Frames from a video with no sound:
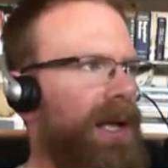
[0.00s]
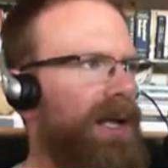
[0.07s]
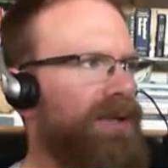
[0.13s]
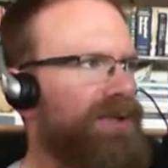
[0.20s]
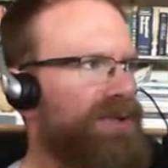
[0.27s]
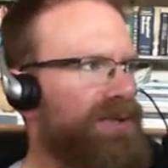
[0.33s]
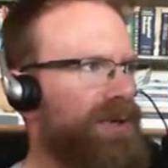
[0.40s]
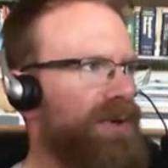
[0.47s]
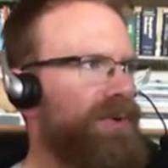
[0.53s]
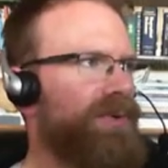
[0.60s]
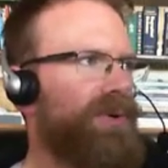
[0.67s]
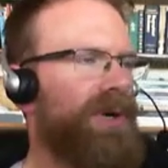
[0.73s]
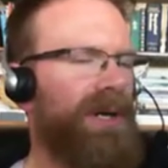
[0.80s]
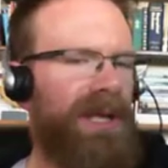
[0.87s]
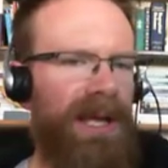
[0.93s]
So
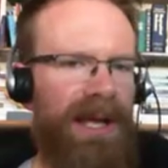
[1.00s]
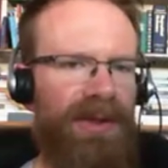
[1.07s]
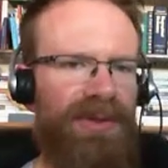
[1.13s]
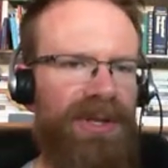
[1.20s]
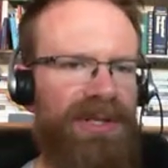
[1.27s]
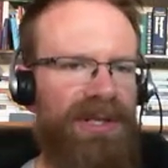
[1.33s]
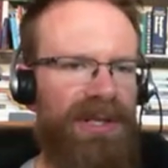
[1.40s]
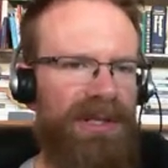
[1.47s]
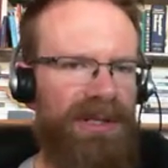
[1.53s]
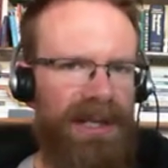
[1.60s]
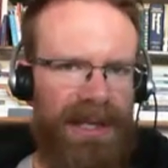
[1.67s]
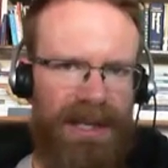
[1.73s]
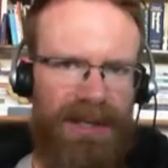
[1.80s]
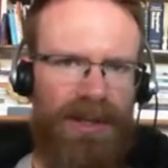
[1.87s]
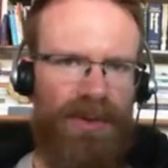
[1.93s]
again, this is
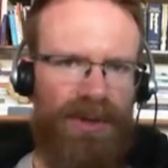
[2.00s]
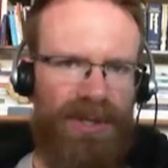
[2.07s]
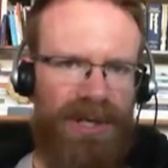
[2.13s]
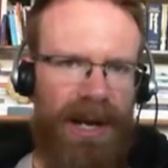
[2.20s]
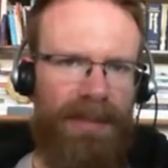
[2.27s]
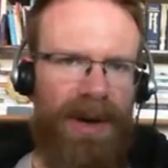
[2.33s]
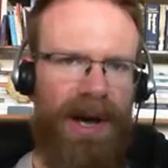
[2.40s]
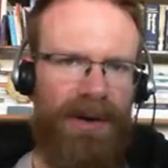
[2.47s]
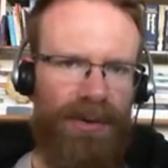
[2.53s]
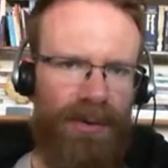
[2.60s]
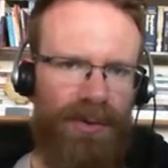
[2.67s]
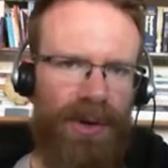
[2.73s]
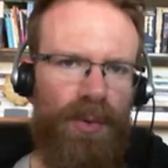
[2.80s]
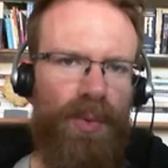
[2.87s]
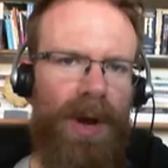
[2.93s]
Enkidu and Shamhat on
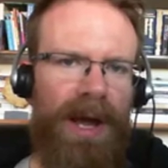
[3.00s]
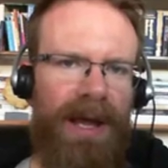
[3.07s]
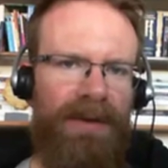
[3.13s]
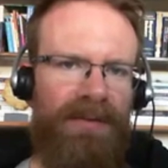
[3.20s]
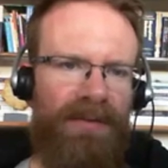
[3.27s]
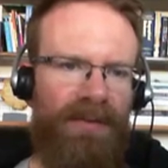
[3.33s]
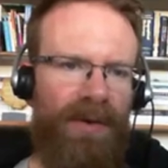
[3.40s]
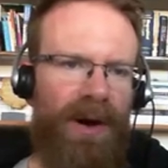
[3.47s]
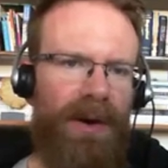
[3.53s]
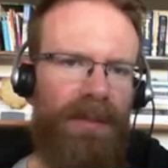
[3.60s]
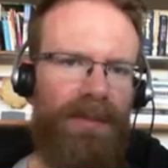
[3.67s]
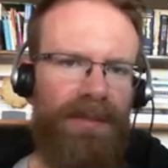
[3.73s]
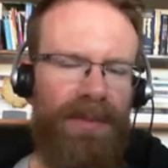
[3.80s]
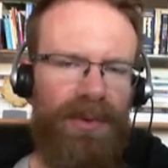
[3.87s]
their way from